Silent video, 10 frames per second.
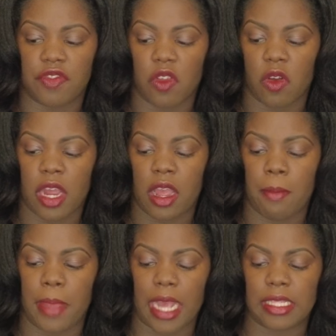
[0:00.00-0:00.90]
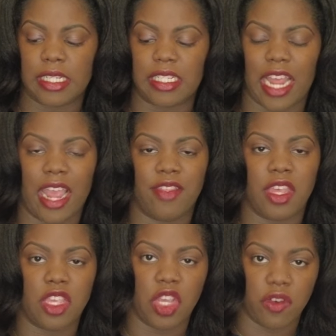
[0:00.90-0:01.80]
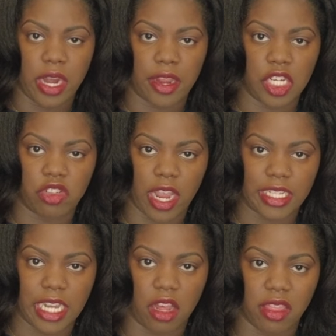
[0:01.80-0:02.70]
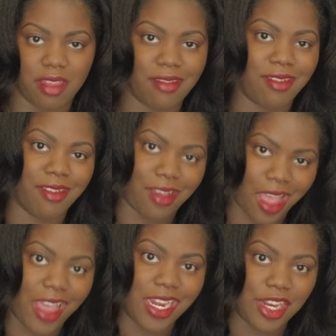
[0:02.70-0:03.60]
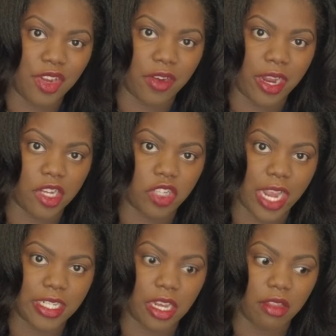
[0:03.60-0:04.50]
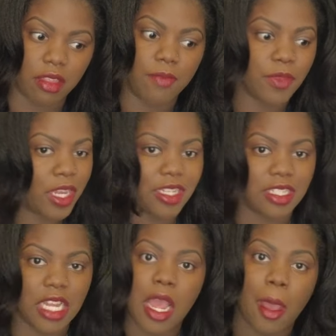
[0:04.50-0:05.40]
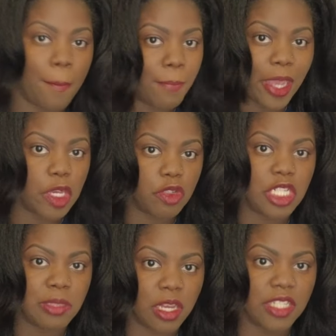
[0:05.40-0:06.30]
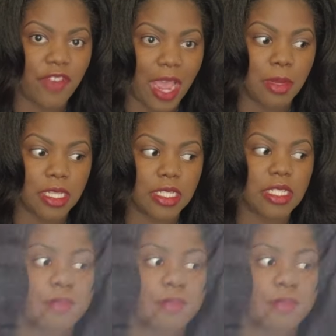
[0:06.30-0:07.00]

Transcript: flora balance and urinary tract health. I need urinary tract health because my coochie smells fabulous.